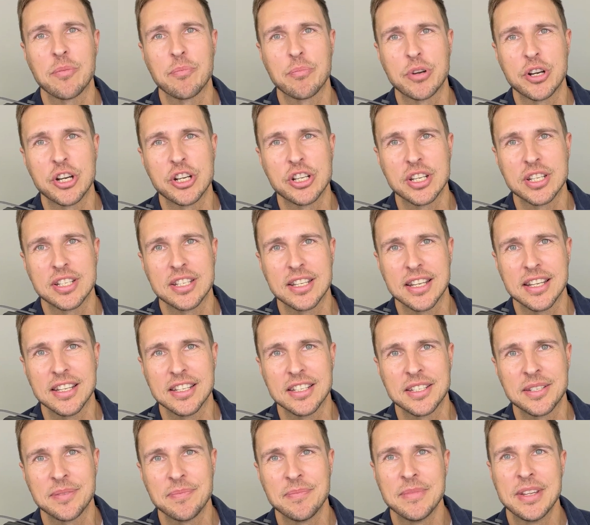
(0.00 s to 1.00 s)

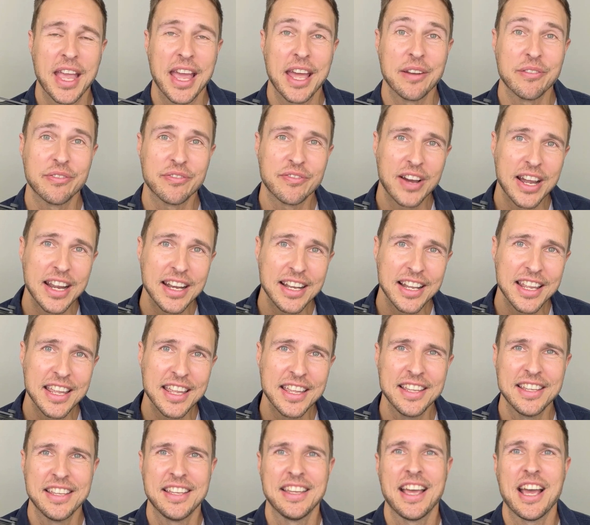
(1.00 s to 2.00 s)
purchases. And
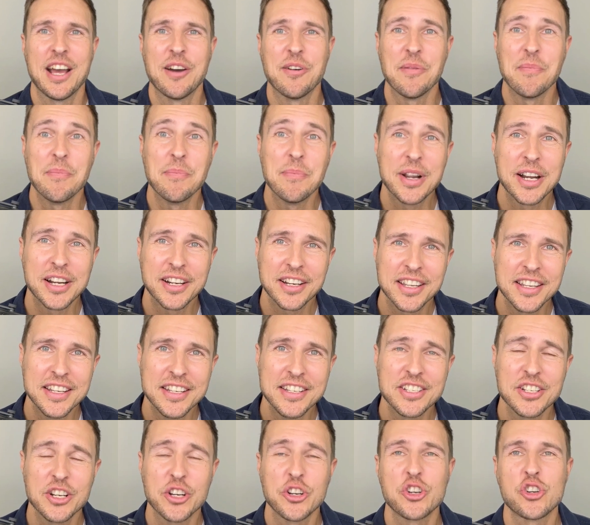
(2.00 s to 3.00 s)
finally, how
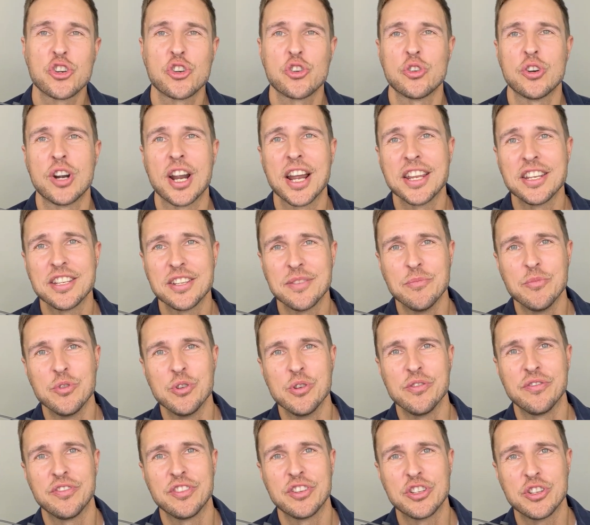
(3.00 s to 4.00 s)
Americans are trying to
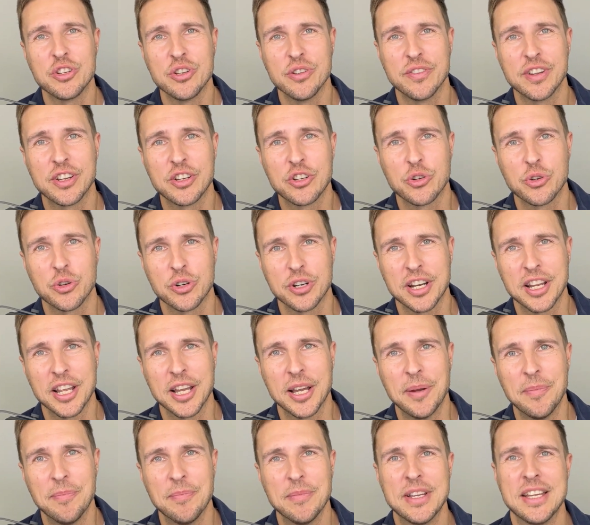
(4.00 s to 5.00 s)
move to
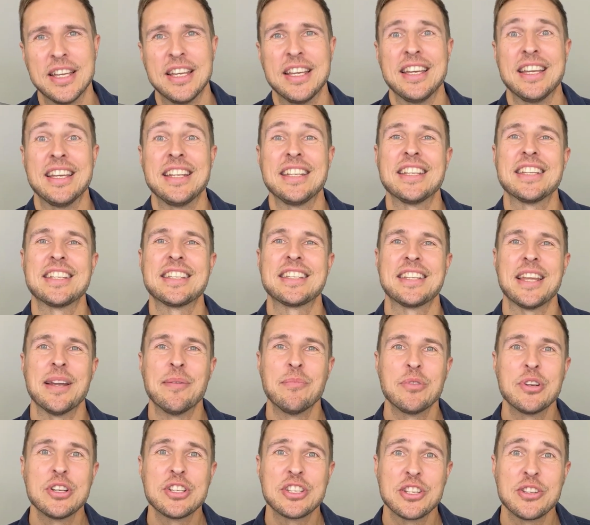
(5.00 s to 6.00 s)
Victoria.
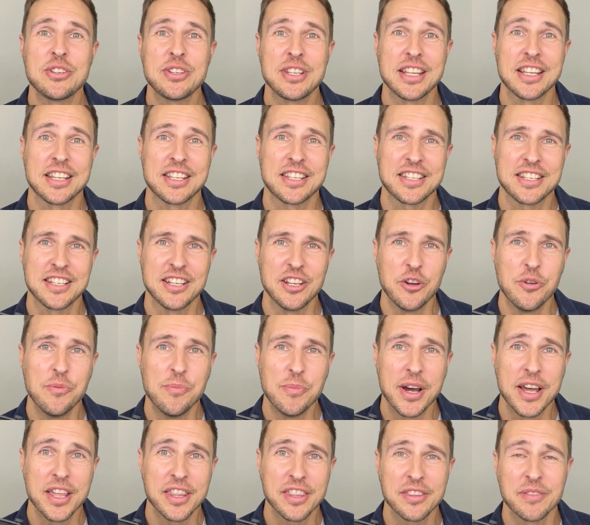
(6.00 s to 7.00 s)
December is usually a slow
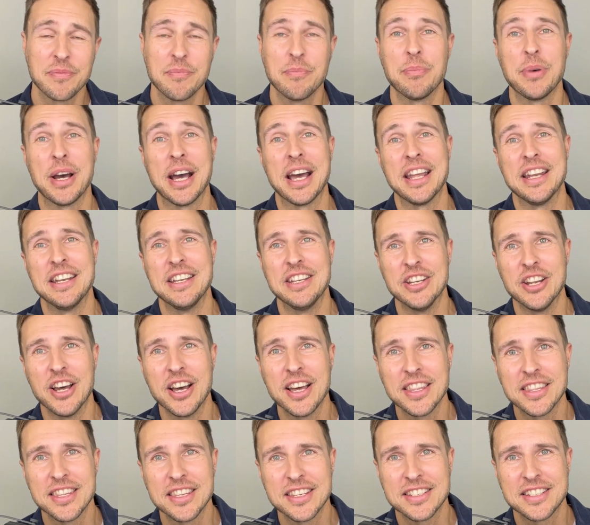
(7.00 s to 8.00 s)
month, but
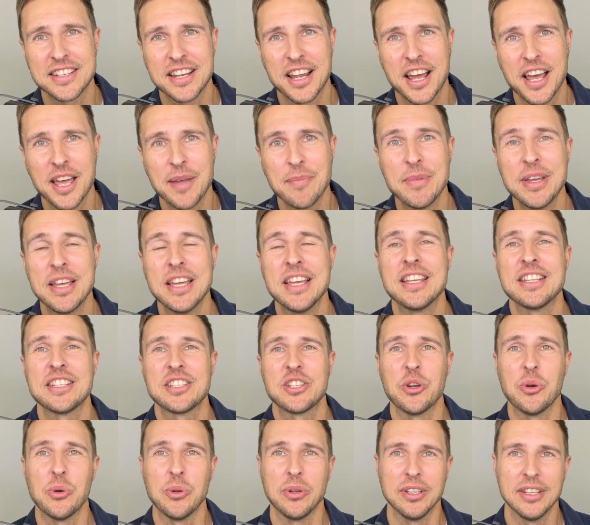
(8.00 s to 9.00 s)
not this time,
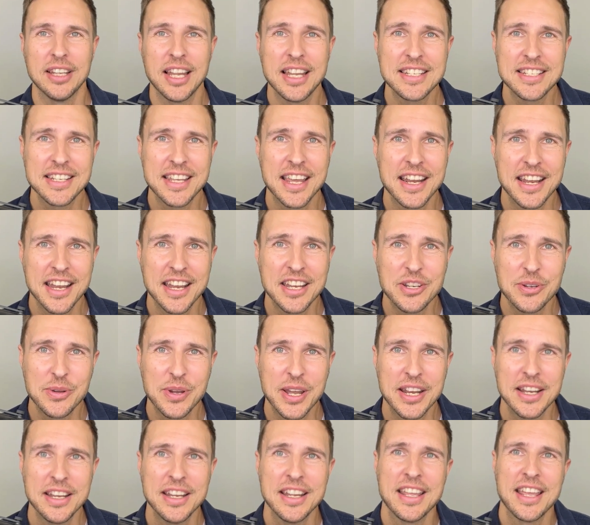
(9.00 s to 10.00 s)
so let's get into
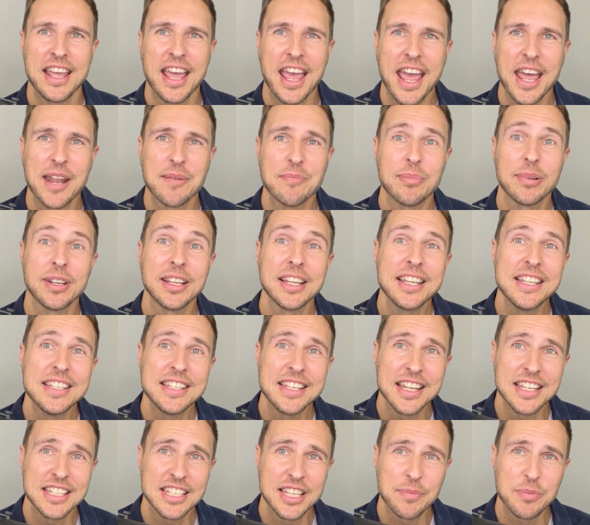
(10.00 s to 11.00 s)
it, and please
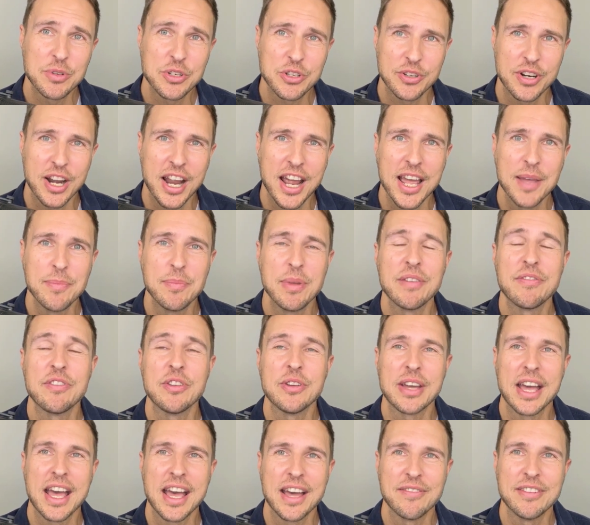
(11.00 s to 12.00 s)
hit subscribe if
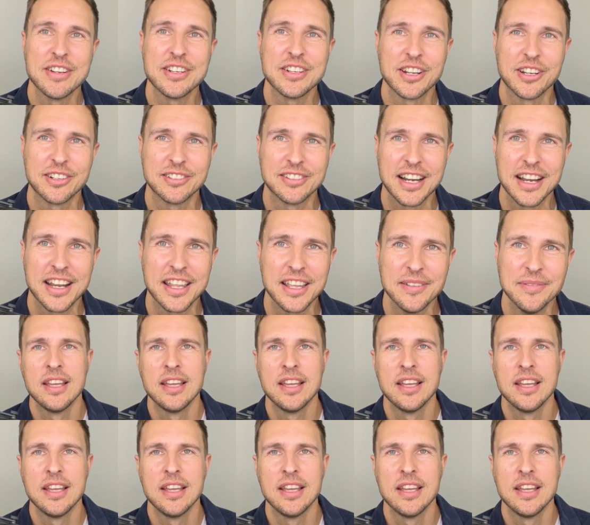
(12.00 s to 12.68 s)
you haven't already.